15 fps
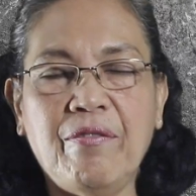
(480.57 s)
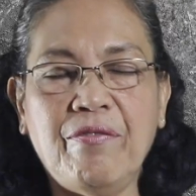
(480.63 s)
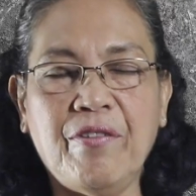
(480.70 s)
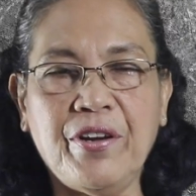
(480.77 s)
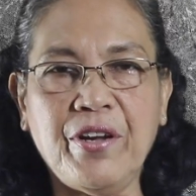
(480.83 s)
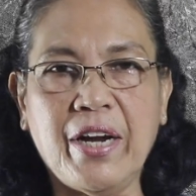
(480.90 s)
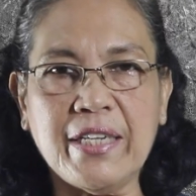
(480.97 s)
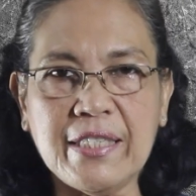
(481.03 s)
For
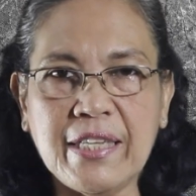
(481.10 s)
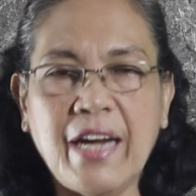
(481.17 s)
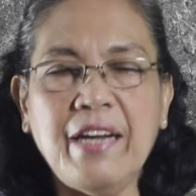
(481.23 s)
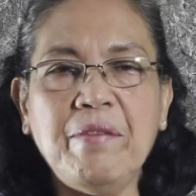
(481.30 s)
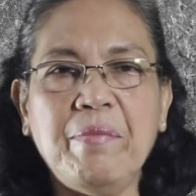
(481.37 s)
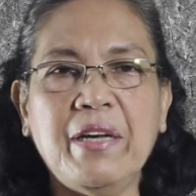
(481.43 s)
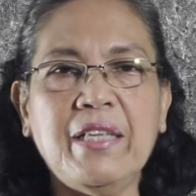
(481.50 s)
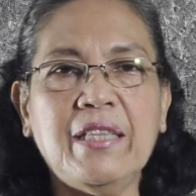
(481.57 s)
your
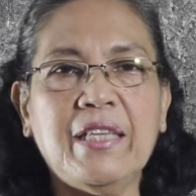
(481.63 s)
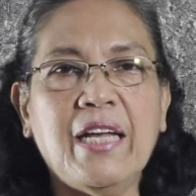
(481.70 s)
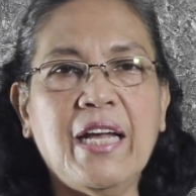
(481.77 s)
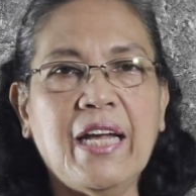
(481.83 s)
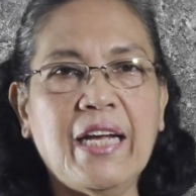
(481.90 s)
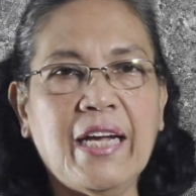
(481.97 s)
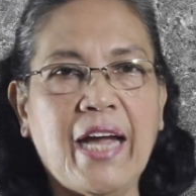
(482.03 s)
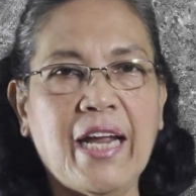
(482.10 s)
assignment,
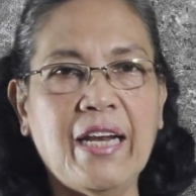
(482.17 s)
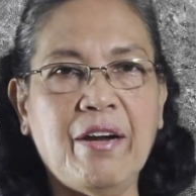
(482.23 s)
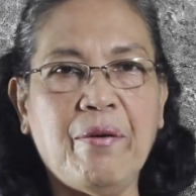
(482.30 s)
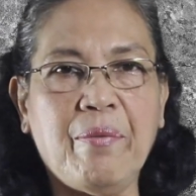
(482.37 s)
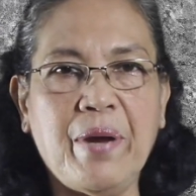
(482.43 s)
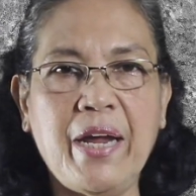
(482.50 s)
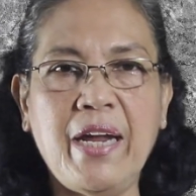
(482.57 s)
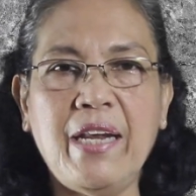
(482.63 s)
kindly
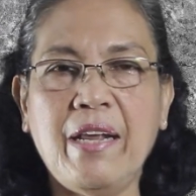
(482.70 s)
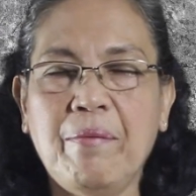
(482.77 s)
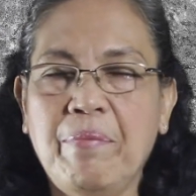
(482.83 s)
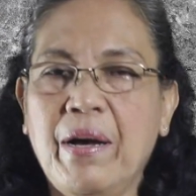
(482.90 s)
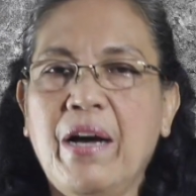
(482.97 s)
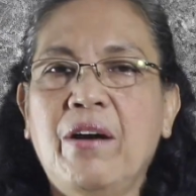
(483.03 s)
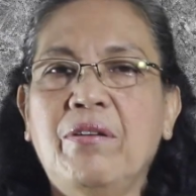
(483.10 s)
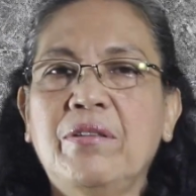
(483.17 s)
read
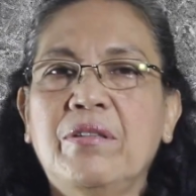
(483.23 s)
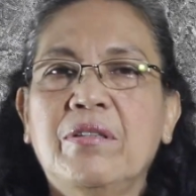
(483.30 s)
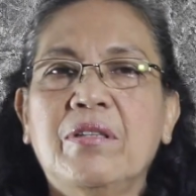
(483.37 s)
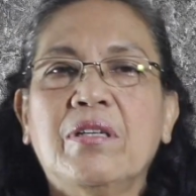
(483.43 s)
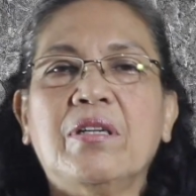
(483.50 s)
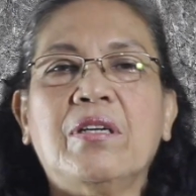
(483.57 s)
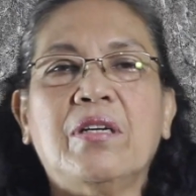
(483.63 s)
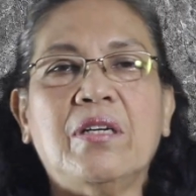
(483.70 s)
about
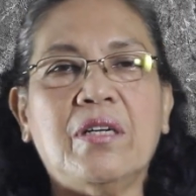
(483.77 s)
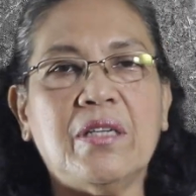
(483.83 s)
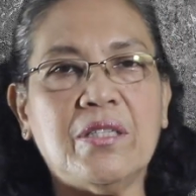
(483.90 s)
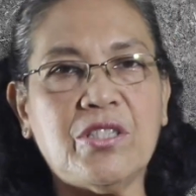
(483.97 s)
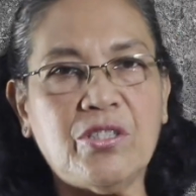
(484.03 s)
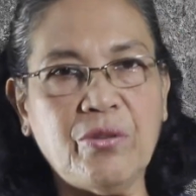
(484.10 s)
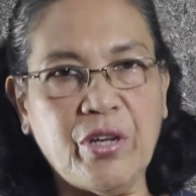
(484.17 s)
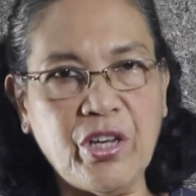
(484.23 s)

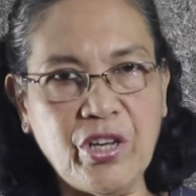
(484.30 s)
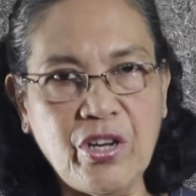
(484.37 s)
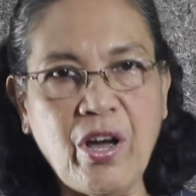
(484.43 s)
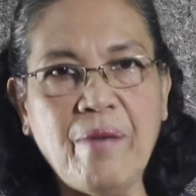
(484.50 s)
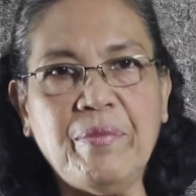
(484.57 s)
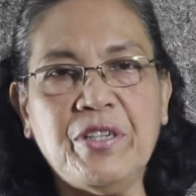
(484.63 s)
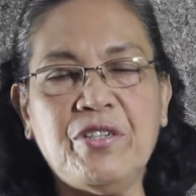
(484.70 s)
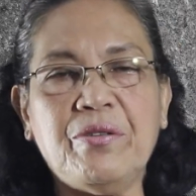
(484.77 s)

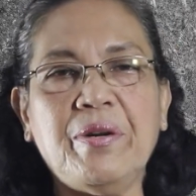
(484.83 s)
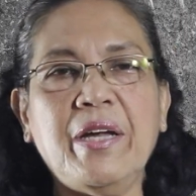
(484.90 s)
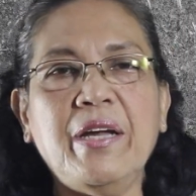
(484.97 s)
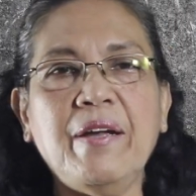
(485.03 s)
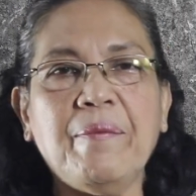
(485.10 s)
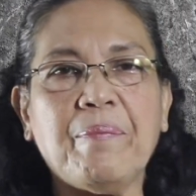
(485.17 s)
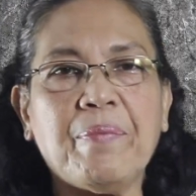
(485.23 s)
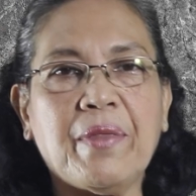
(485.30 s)

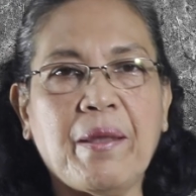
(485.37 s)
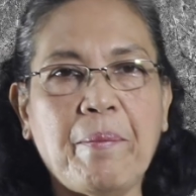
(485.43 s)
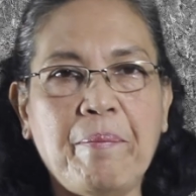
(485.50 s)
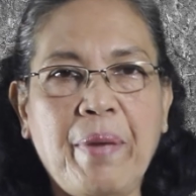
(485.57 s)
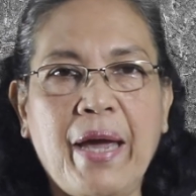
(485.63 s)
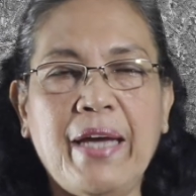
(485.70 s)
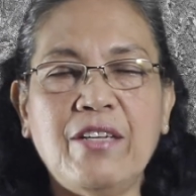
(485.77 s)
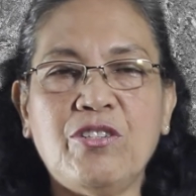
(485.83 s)
stoichiometry
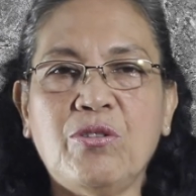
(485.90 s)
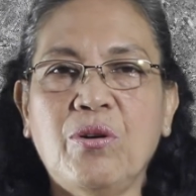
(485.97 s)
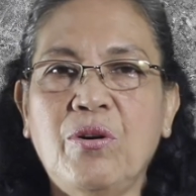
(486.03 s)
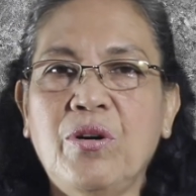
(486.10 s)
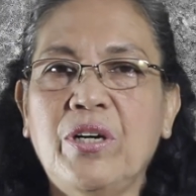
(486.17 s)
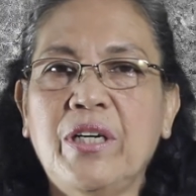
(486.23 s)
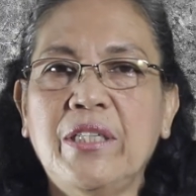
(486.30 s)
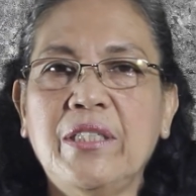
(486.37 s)
based
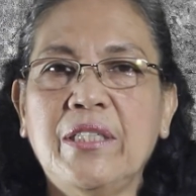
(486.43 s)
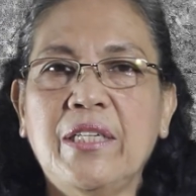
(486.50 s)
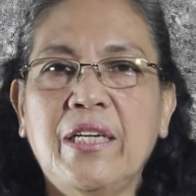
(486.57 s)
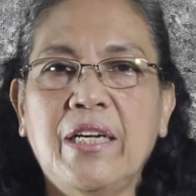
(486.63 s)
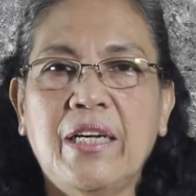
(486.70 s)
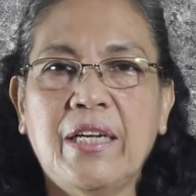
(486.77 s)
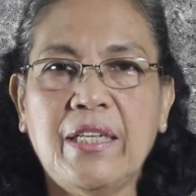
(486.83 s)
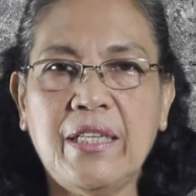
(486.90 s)
on
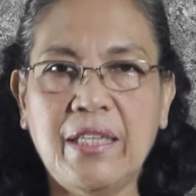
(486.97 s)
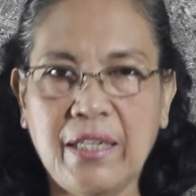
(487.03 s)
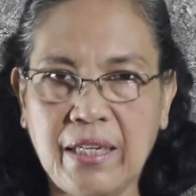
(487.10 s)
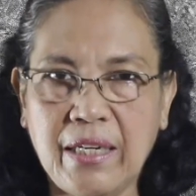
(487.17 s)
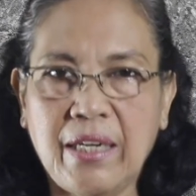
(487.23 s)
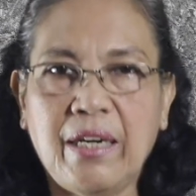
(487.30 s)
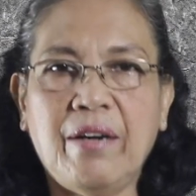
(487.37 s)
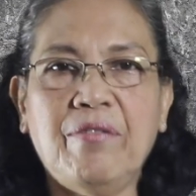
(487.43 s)
the
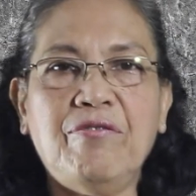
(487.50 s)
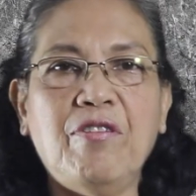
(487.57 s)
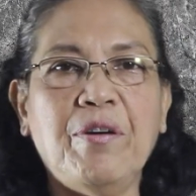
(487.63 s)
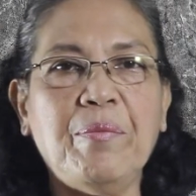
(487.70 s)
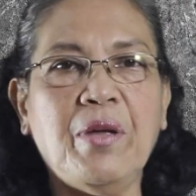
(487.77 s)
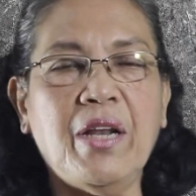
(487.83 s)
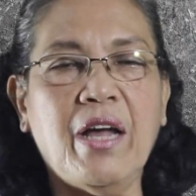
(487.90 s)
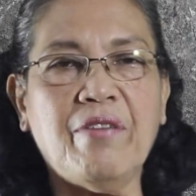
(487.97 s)

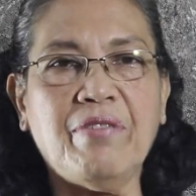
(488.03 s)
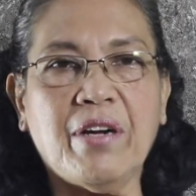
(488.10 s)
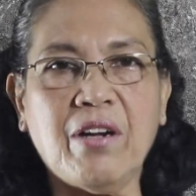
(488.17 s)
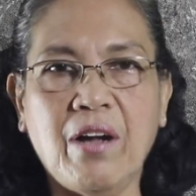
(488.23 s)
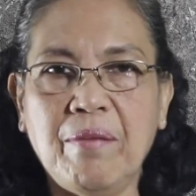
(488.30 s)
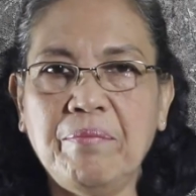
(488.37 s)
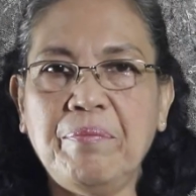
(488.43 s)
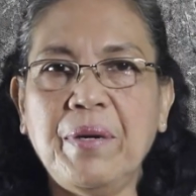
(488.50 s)
formula of a
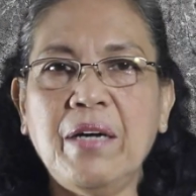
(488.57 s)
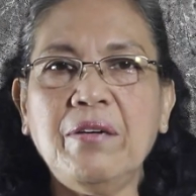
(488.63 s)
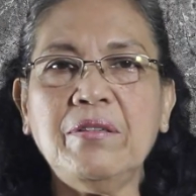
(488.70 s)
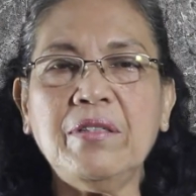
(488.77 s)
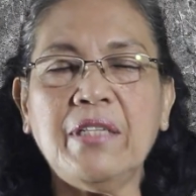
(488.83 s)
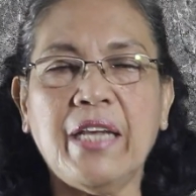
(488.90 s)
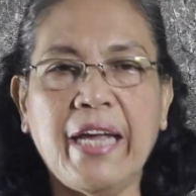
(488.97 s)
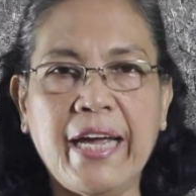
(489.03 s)

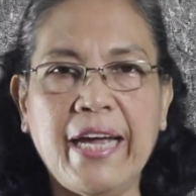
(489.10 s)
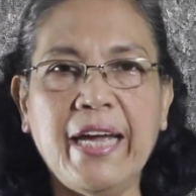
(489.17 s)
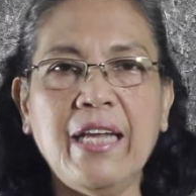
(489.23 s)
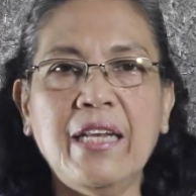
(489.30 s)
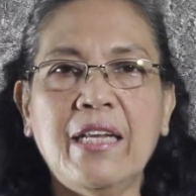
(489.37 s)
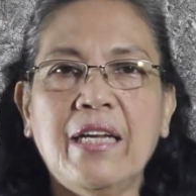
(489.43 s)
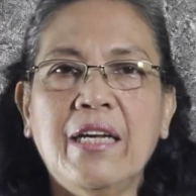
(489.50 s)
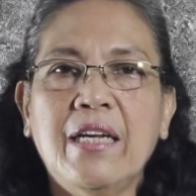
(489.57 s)
compound,
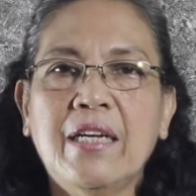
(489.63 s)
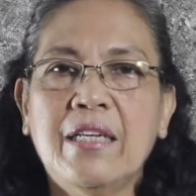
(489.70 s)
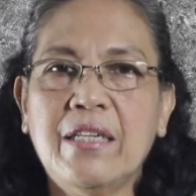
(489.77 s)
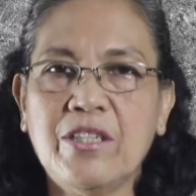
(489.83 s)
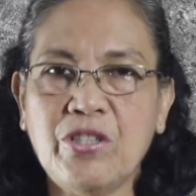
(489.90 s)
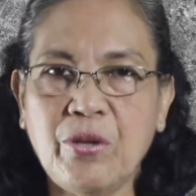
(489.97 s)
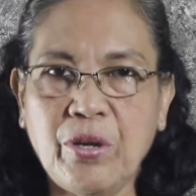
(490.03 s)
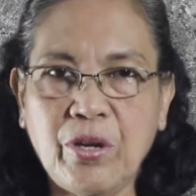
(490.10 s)
and the
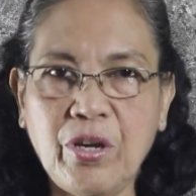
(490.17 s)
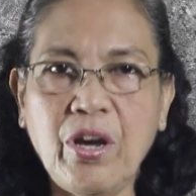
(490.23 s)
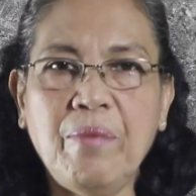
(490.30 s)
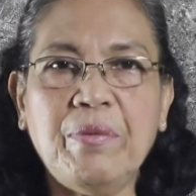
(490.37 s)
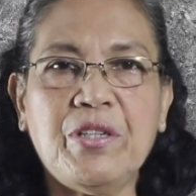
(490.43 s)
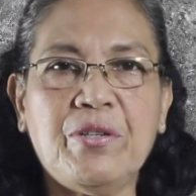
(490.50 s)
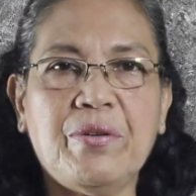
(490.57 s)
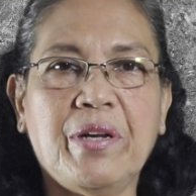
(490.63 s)

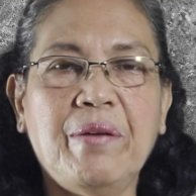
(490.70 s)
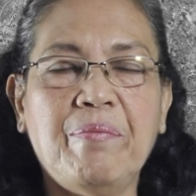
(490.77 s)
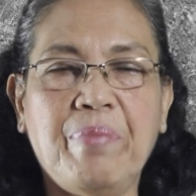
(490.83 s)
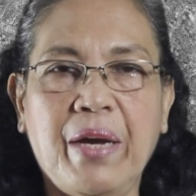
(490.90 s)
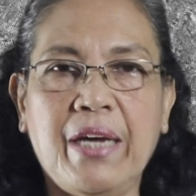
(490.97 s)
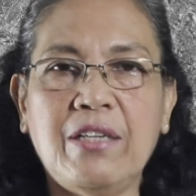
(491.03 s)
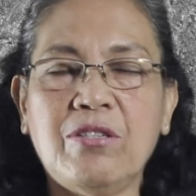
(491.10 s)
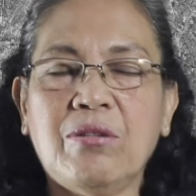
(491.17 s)
stoichiometry
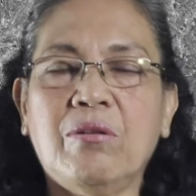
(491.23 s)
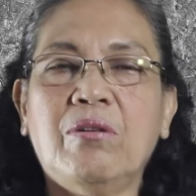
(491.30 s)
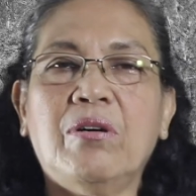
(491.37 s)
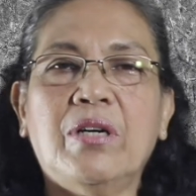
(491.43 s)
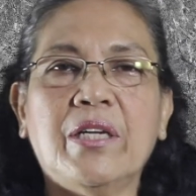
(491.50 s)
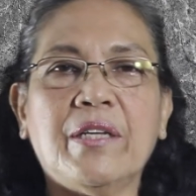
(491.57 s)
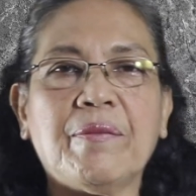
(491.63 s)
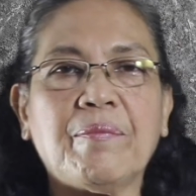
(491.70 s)
based
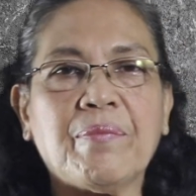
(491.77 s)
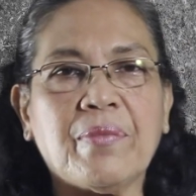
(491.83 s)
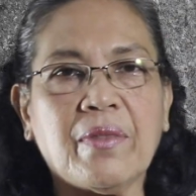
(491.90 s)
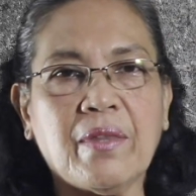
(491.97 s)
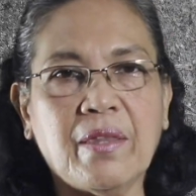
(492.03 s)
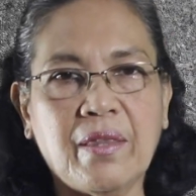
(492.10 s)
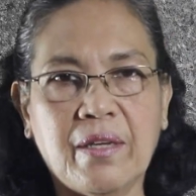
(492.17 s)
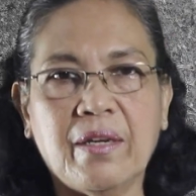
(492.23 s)
on
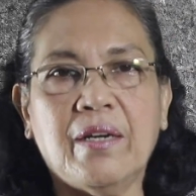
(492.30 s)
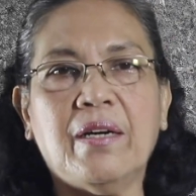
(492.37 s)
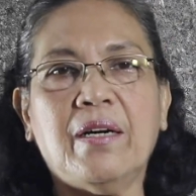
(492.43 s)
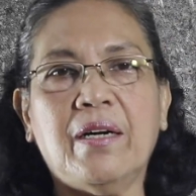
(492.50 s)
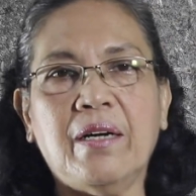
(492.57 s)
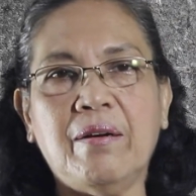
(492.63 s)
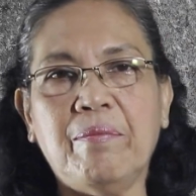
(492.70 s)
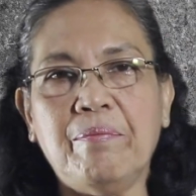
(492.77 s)
the
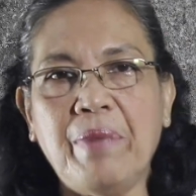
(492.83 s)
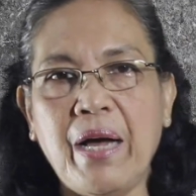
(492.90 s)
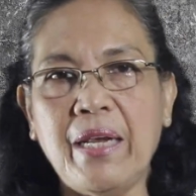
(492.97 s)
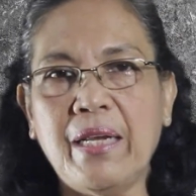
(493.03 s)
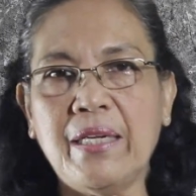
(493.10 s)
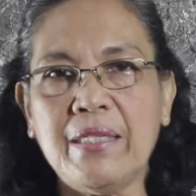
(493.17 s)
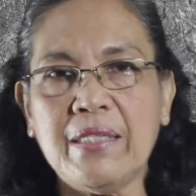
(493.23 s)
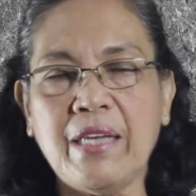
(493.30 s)

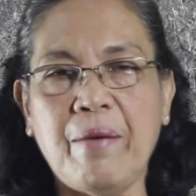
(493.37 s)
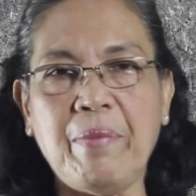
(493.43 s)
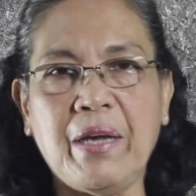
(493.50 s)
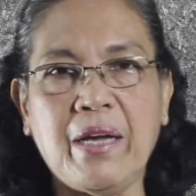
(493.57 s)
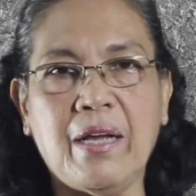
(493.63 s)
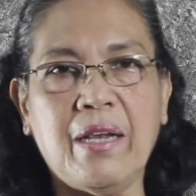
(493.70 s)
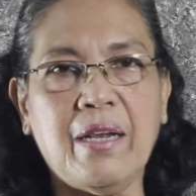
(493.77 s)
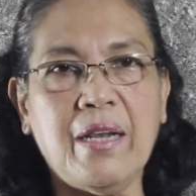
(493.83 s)
balanced
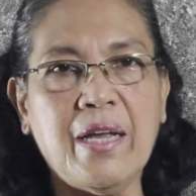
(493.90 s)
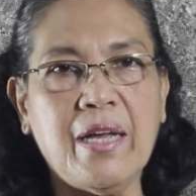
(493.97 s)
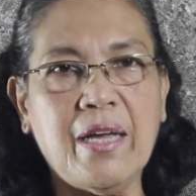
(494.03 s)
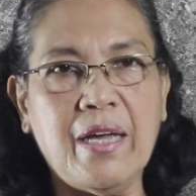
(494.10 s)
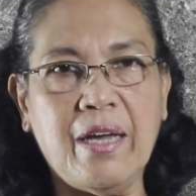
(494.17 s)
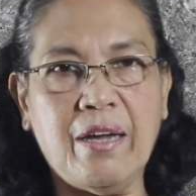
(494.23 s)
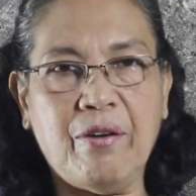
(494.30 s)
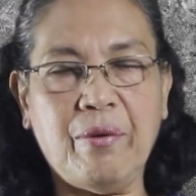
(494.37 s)
chemical
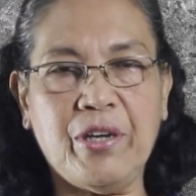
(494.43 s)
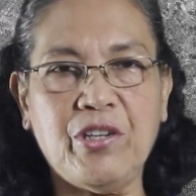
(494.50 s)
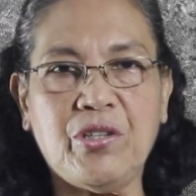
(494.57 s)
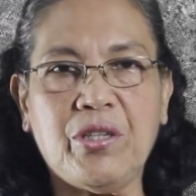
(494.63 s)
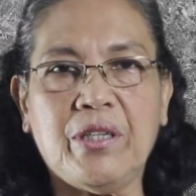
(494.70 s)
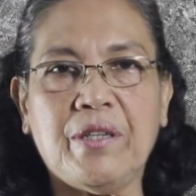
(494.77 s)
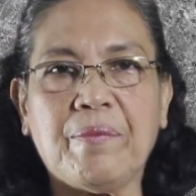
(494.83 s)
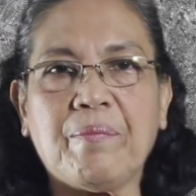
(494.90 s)

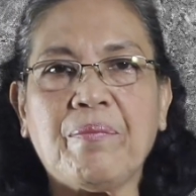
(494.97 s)
equation.